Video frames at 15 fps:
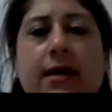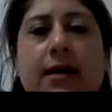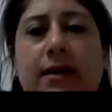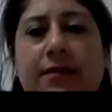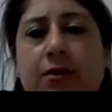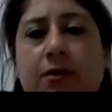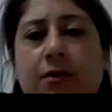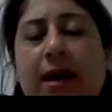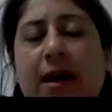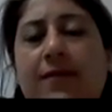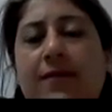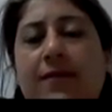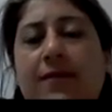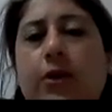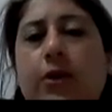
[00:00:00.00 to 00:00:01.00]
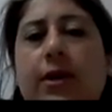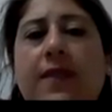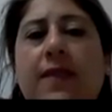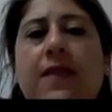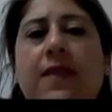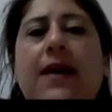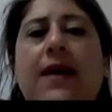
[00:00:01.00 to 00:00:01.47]
if you have a look at
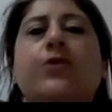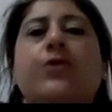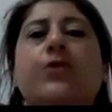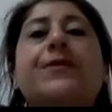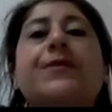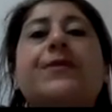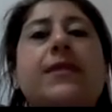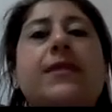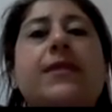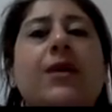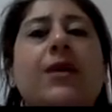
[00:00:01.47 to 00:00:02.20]
that, you'll see